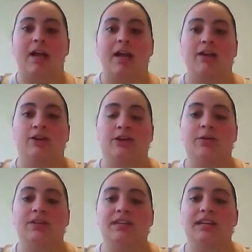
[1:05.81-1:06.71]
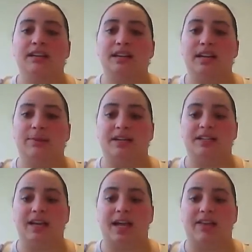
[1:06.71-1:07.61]
And you're going to get an email
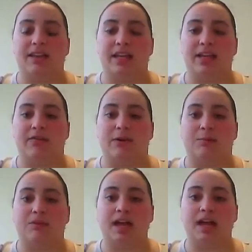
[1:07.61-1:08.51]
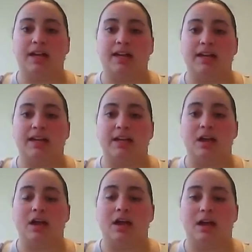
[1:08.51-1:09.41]
saying, thank you for applying.
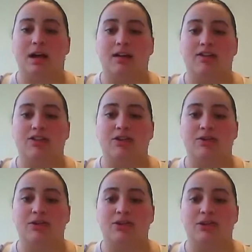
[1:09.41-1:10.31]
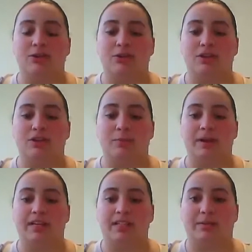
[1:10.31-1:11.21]
Due to the
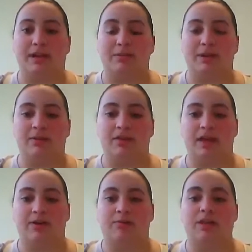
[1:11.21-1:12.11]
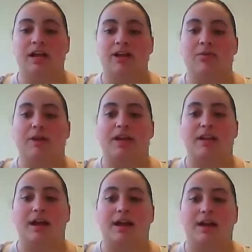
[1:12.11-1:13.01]
tremendous amount of people that are applying, you may
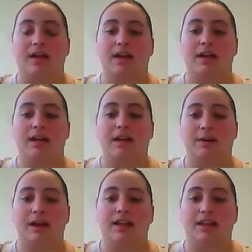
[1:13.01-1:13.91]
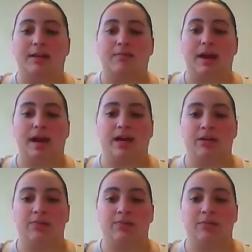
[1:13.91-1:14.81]
not hear anything back
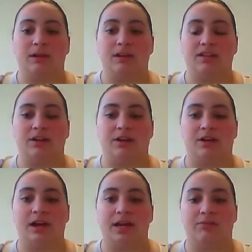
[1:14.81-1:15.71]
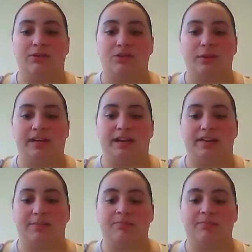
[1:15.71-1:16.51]
until April 20th.